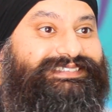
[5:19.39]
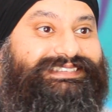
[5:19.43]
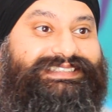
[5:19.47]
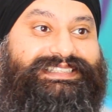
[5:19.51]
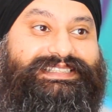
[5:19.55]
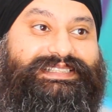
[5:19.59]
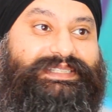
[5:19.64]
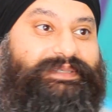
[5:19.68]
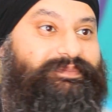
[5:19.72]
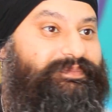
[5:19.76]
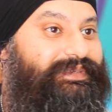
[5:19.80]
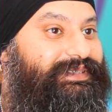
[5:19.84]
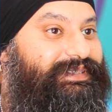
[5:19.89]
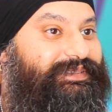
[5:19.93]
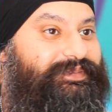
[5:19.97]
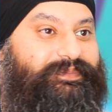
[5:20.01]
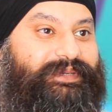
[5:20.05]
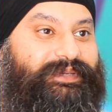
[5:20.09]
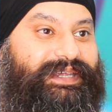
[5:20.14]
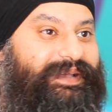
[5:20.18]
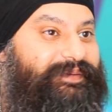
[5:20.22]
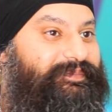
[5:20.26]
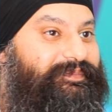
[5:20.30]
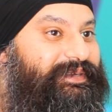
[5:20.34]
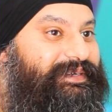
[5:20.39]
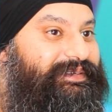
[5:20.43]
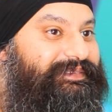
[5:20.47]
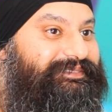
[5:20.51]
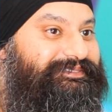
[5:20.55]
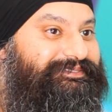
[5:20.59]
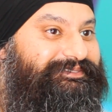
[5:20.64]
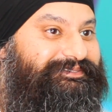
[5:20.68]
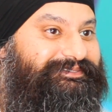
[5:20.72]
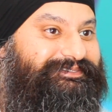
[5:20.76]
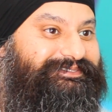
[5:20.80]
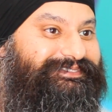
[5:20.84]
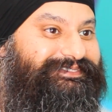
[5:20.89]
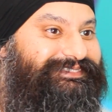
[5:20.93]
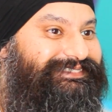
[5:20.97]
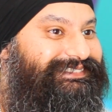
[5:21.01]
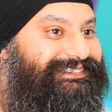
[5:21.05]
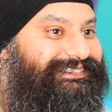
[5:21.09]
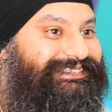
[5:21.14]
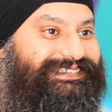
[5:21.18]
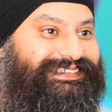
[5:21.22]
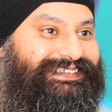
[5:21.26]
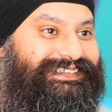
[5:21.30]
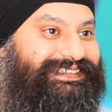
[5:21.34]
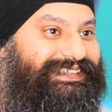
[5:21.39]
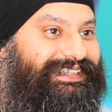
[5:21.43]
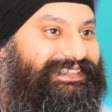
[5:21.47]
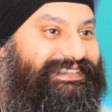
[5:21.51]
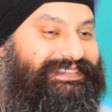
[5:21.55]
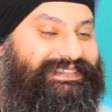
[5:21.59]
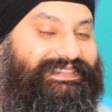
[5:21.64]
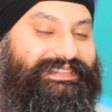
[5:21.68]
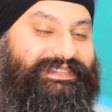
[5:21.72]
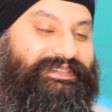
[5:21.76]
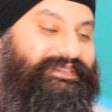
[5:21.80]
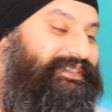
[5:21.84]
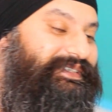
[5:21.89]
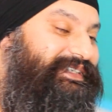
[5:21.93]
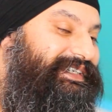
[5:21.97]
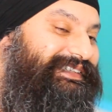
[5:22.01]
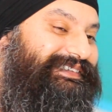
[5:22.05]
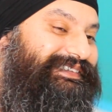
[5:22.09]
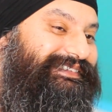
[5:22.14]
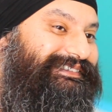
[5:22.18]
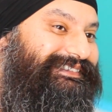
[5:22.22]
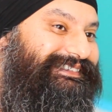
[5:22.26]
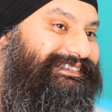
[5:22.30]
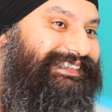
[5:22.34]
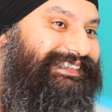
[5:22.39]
Just simply to be happy. That's literally it.